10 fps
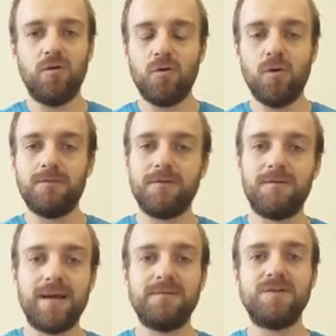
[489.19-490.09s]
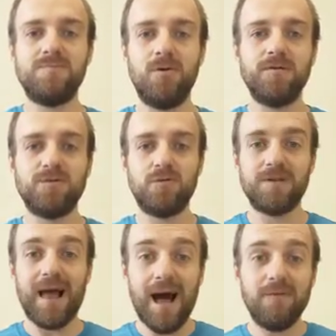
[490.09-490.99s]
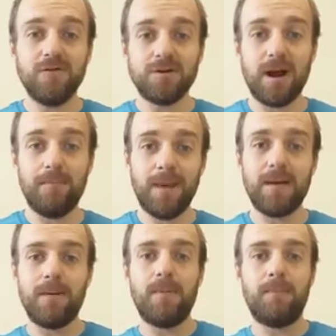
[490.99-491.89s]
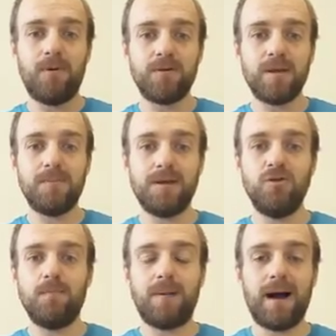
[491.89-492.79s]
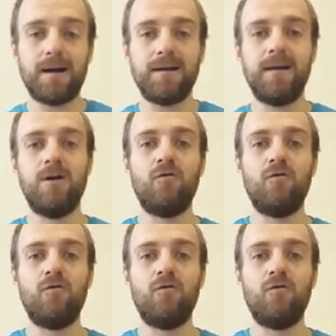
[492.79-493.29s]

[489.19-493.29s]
You can go out to find some smooth stones and have your child pick them up and put them in your bag,